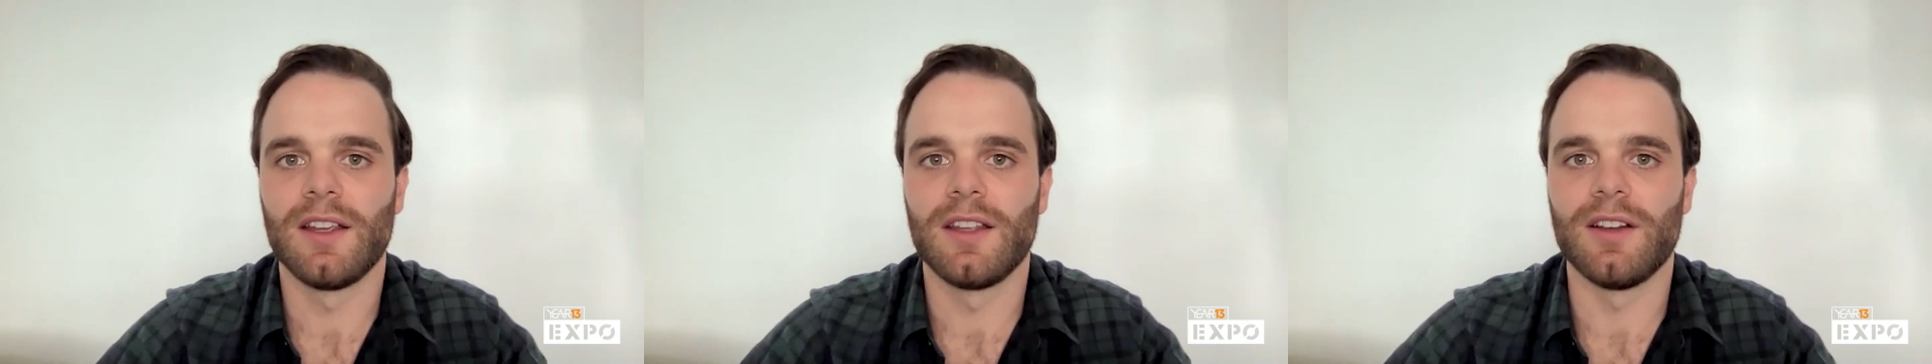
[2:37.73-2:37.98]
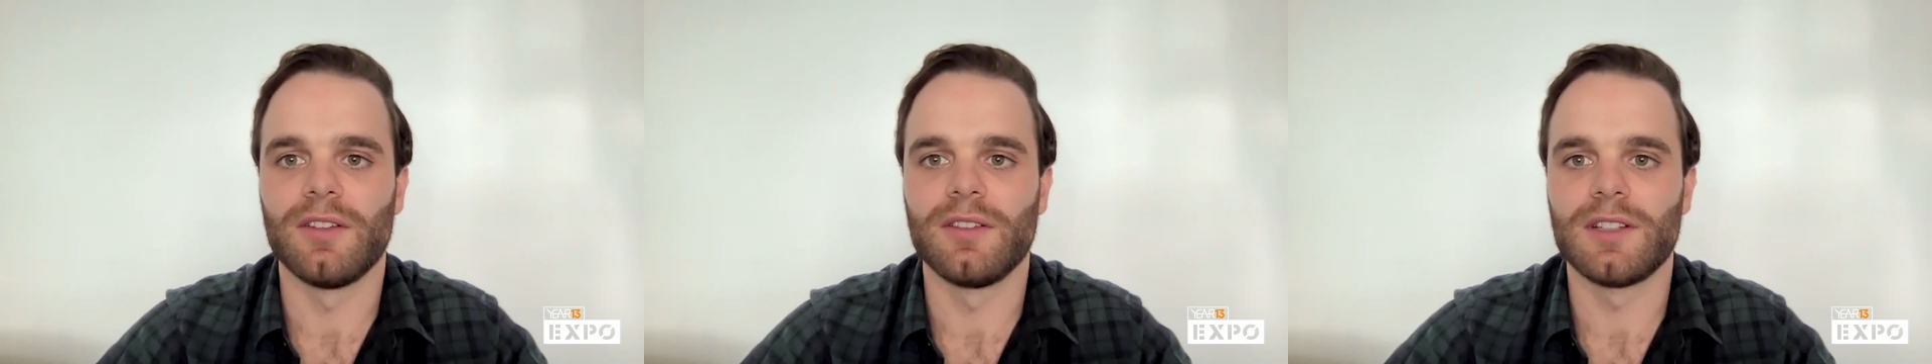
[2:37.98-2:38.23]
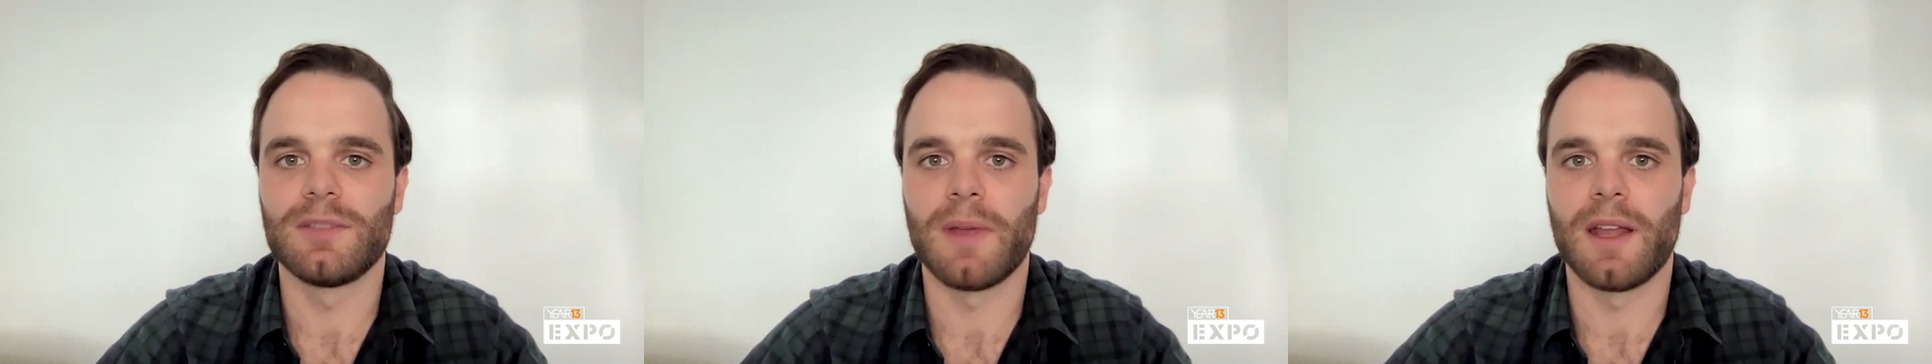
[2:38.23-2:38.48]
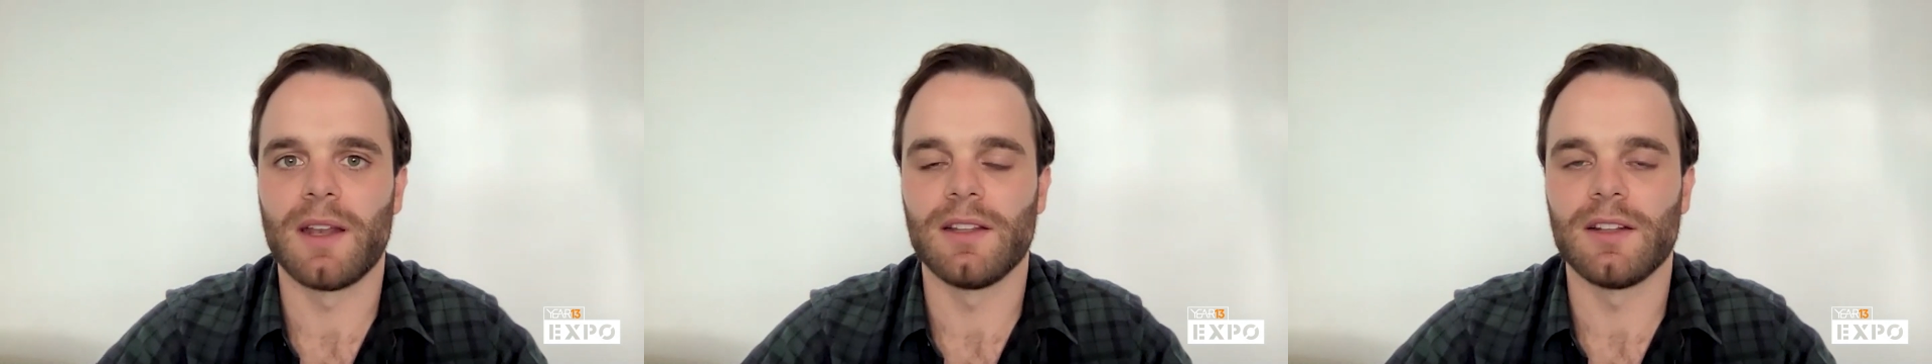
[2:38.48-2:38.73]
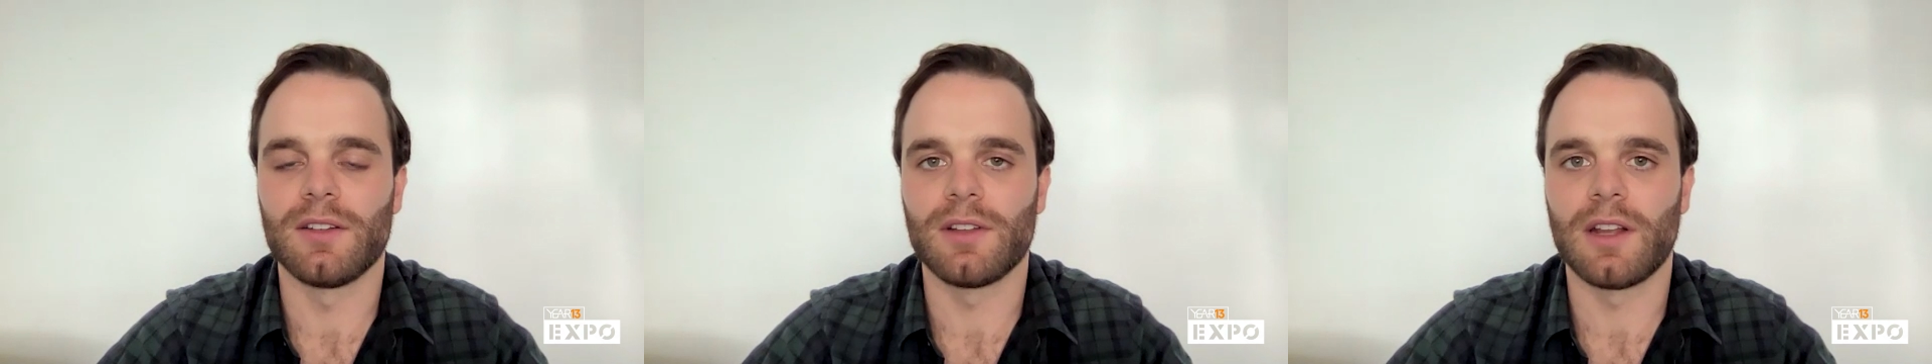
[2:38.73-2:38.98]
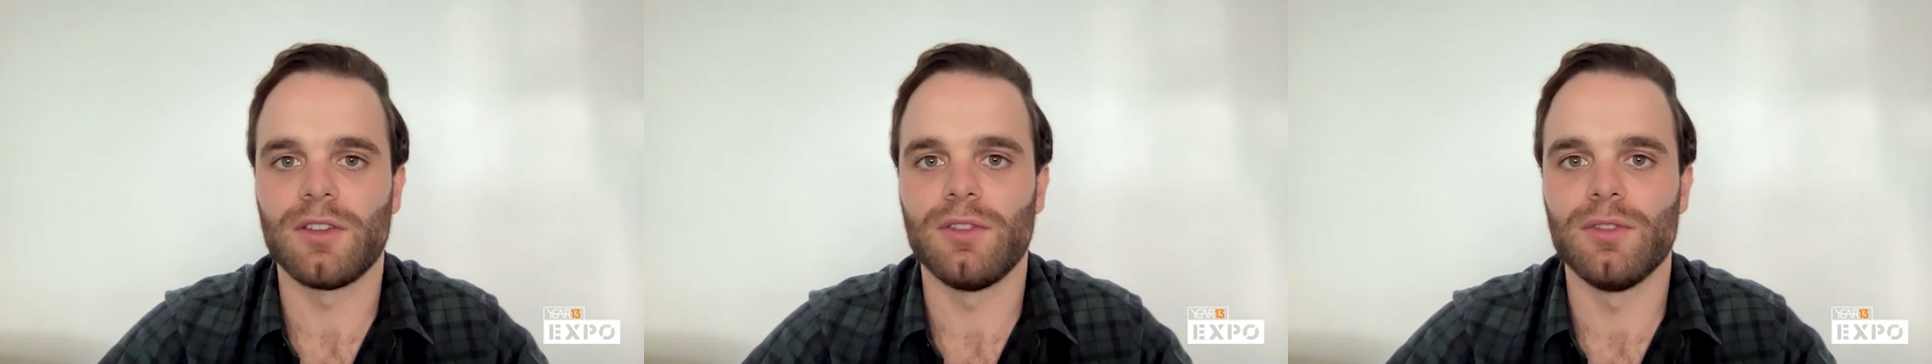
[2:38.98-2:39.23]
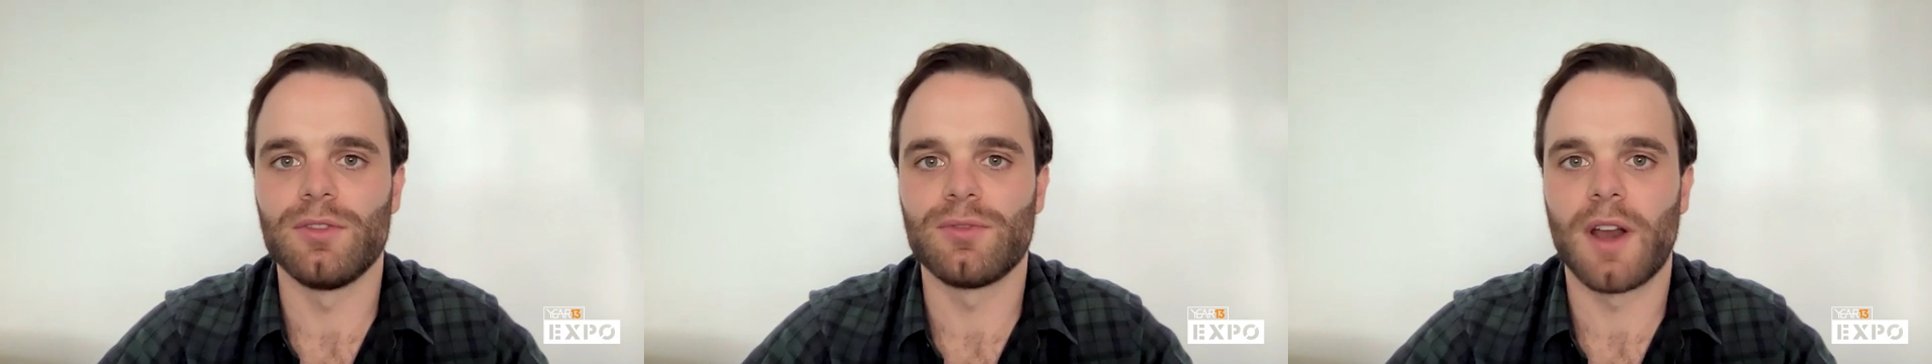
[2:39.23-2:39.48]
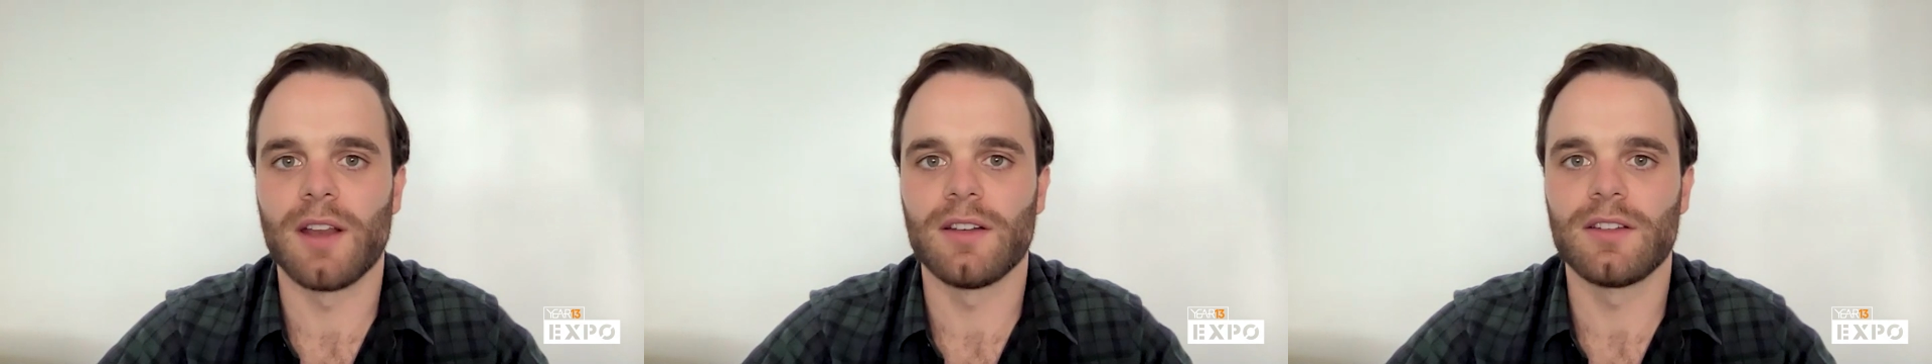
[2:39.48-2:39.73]
expanding at a huge
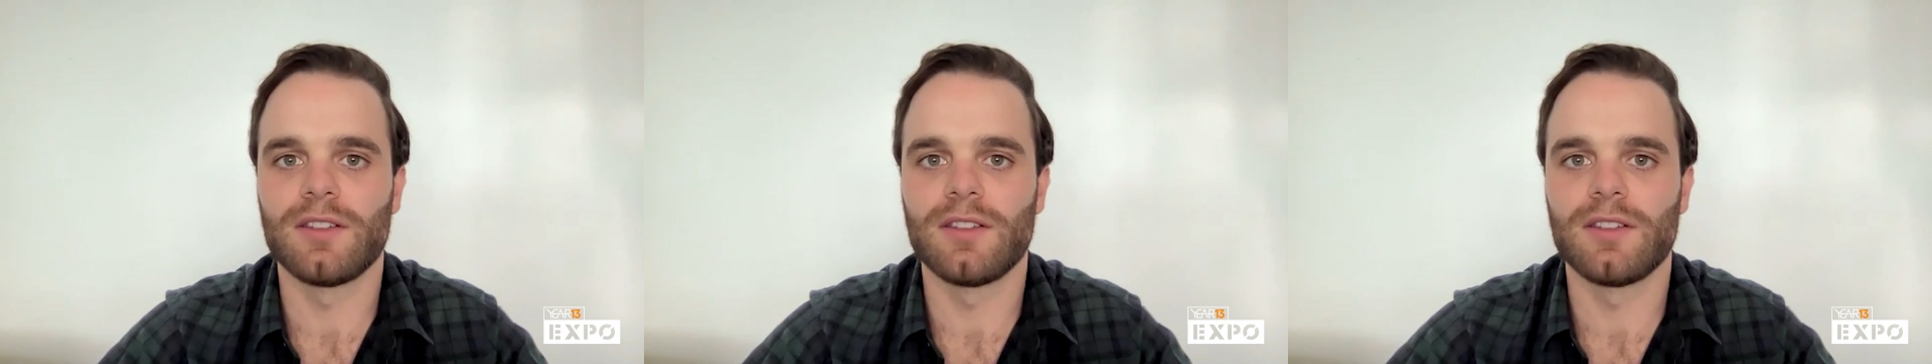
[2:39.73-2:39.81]
rate